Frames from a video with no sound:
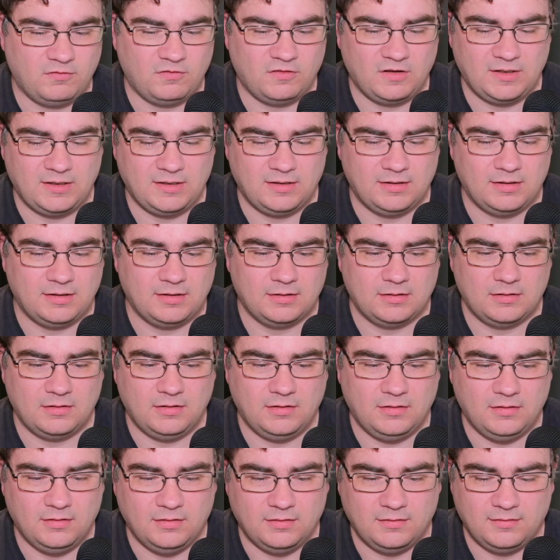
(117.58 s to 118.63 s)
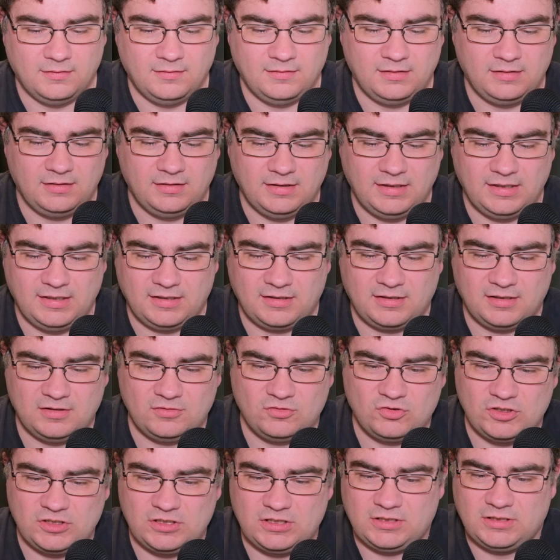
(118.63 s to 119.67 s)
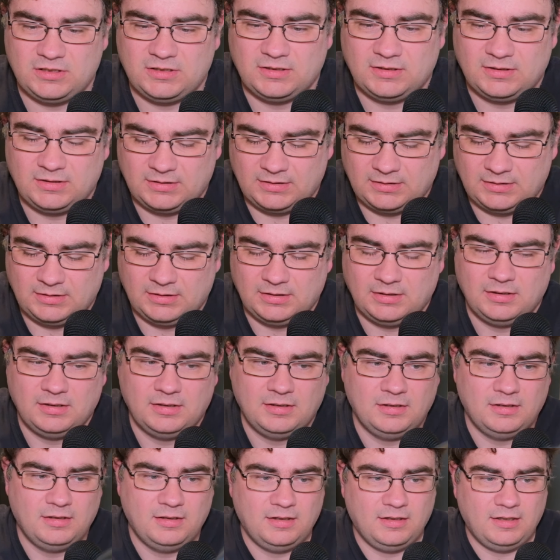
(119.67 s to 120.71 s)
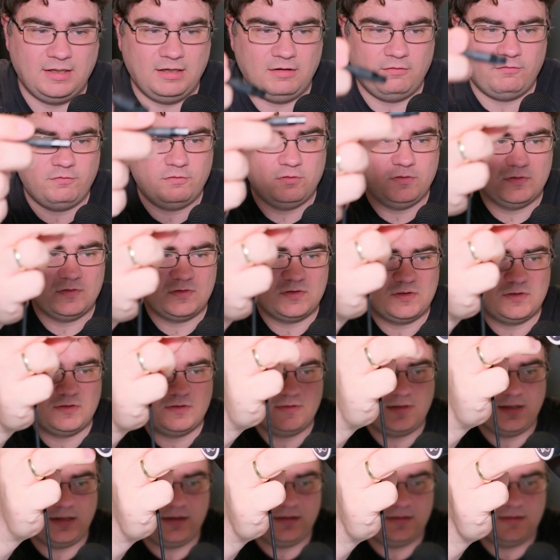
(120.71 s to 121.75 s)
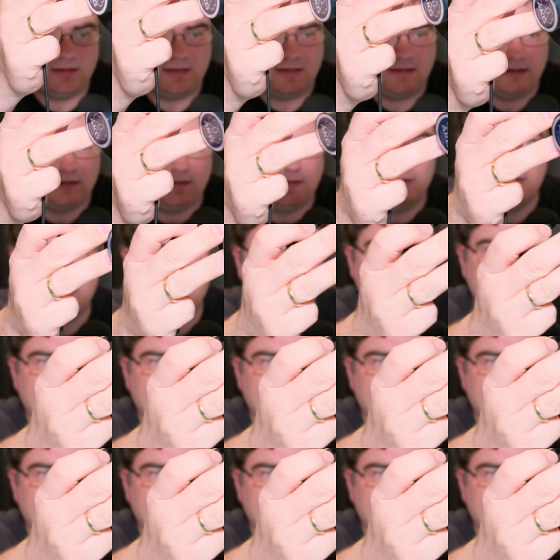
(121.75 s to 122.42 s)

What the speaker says: thing on the AKG headphones, that it had